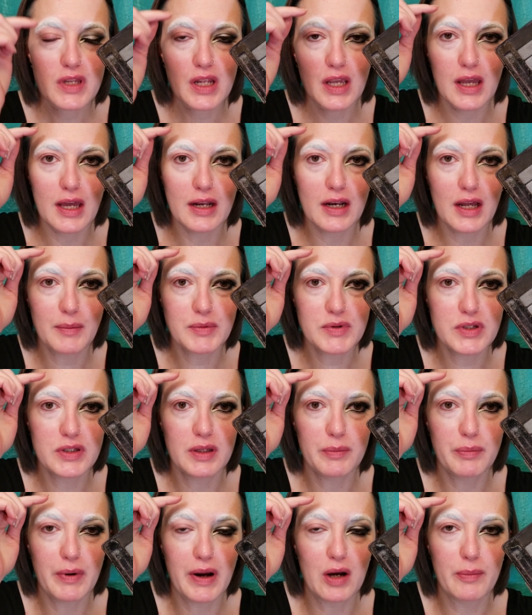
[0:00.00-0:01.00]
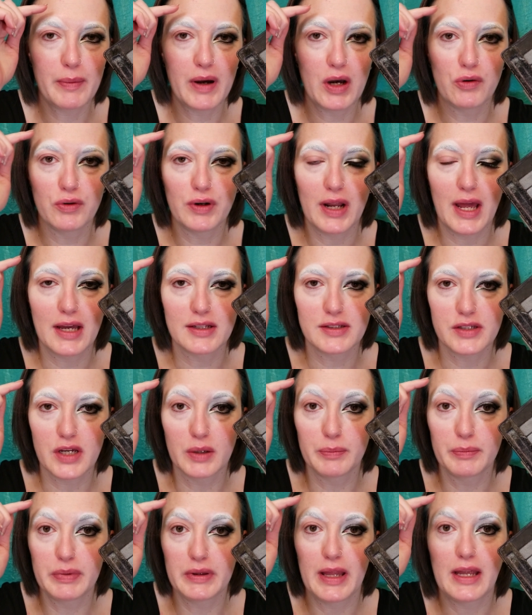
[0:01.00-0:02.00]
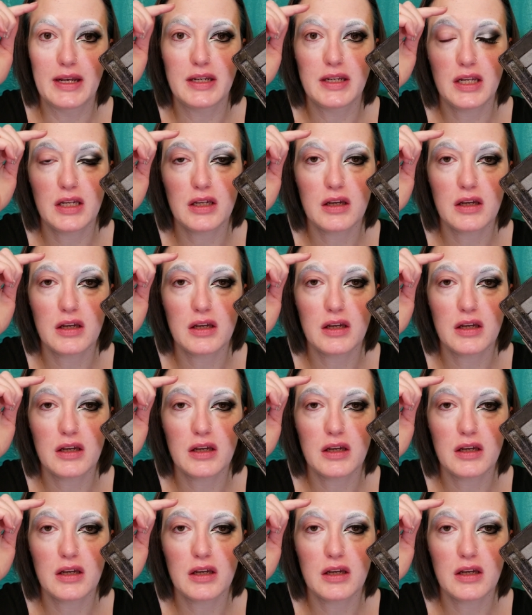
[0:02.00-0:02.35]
up to the brow bone as our blending